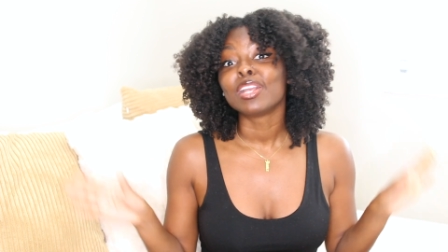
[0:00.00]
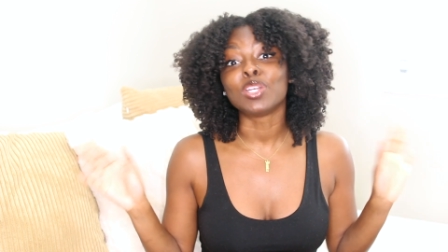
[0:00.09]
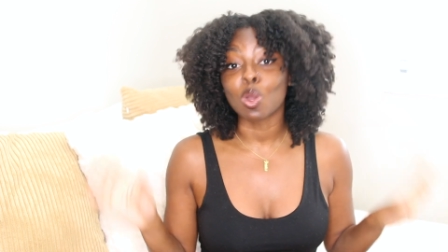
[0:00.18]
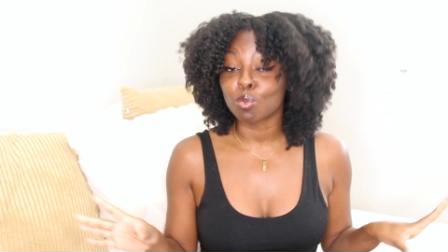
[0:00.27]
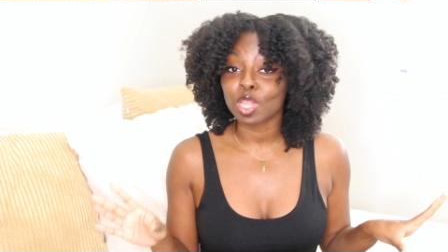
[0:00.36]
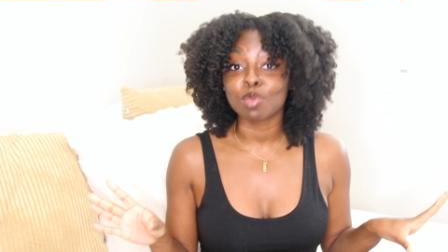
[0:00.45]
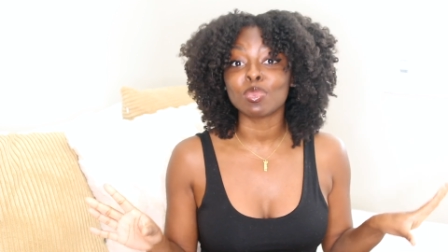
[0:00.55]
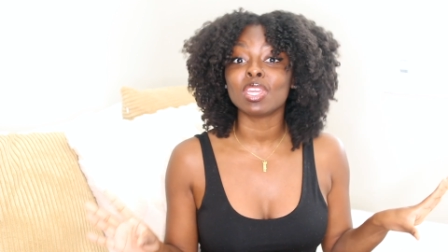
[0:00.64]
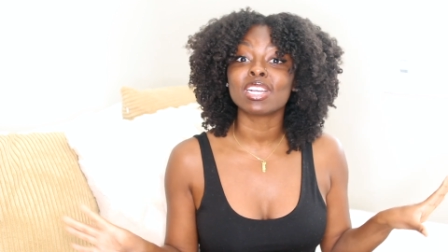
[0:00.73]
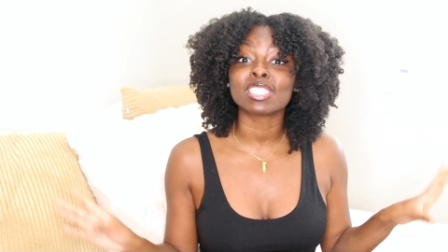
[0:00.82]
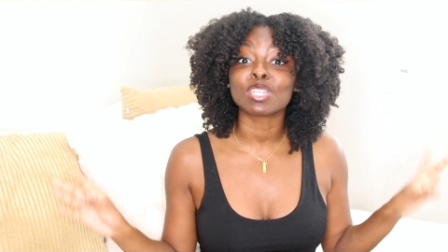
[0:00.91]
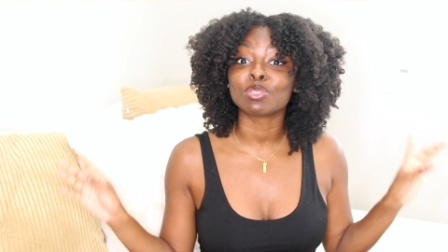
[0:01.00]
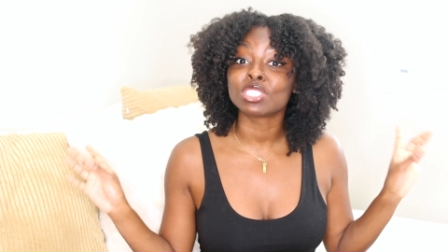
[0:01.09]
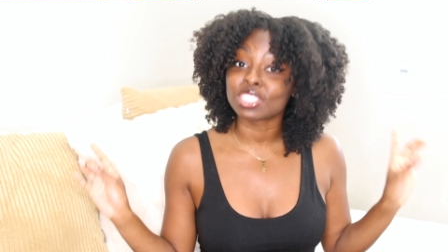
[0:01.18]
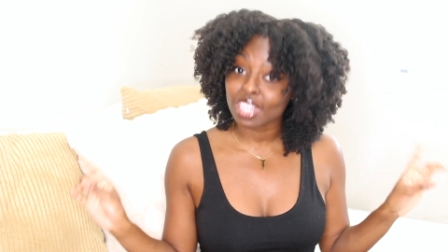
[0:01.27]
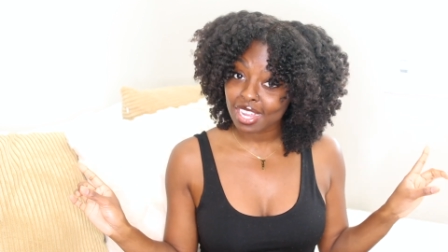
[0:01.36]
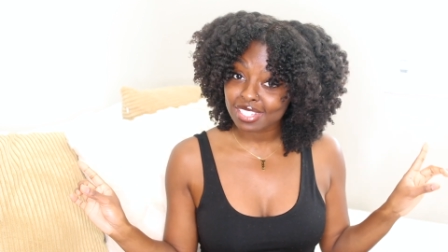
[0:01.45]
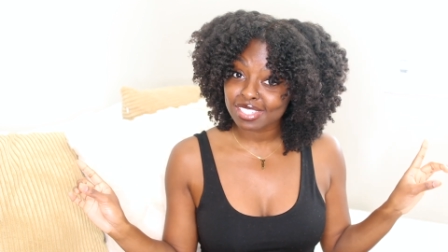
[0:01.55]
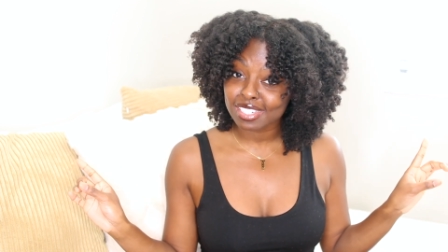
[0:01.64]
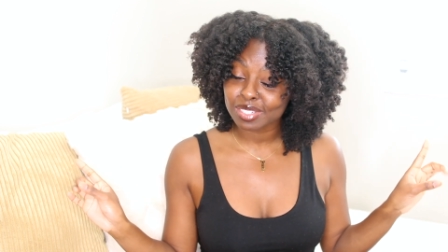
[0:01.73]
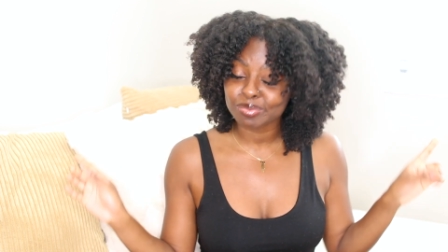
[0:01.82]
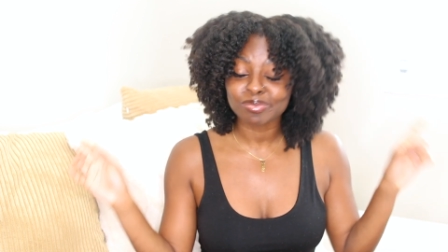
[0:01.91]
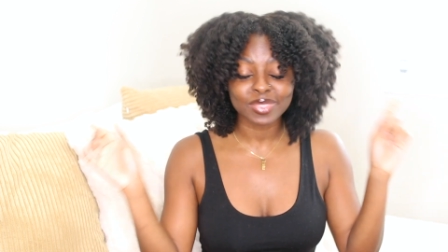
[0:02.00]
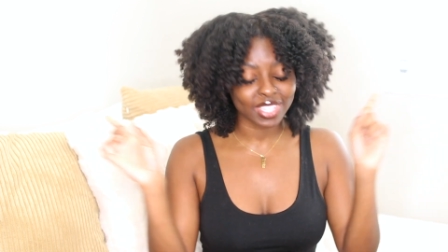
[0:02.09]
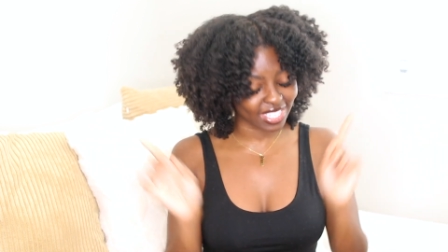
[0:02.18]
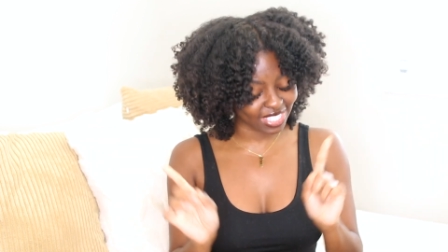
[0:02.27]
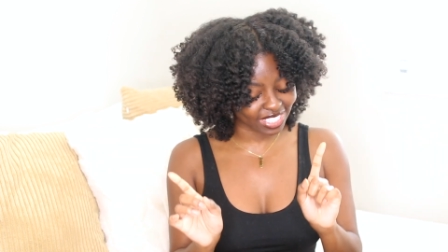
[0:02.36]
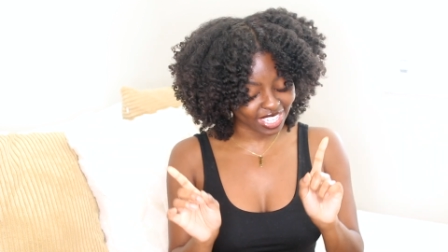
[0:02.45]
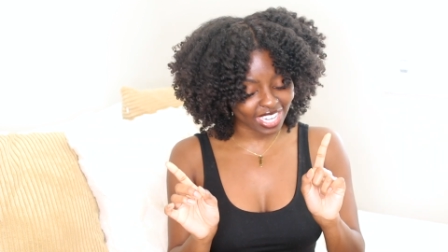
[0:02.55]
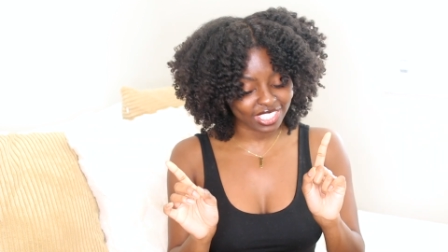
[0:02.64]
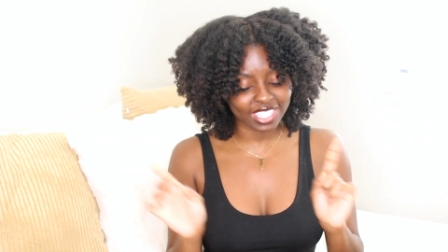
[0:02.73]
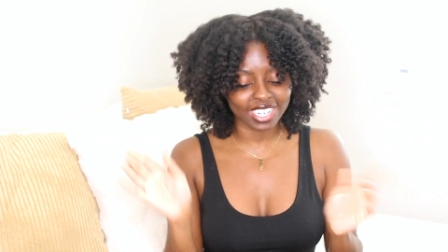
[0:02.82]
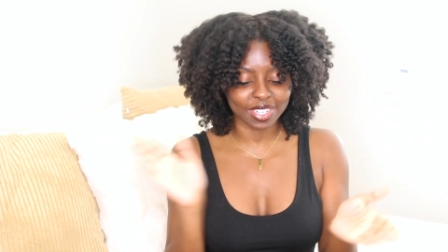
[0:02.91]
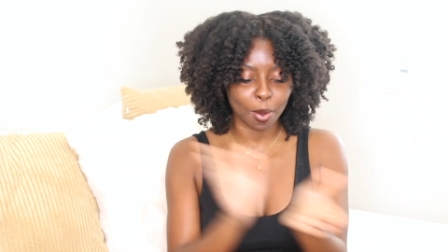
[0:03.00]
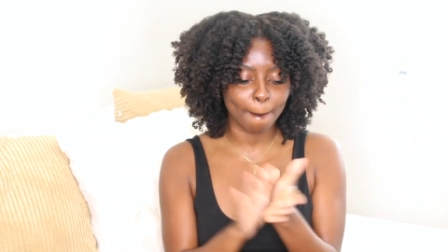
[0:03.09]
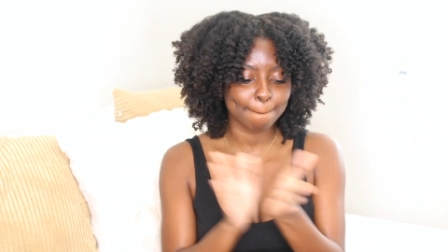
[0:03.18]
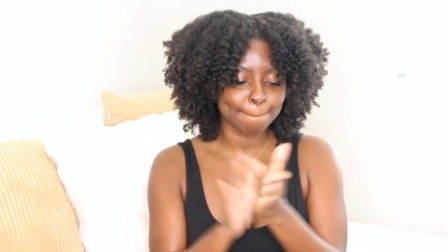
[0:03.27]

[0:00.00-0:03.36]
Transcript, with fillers: don't blame me because it was just a suggestion.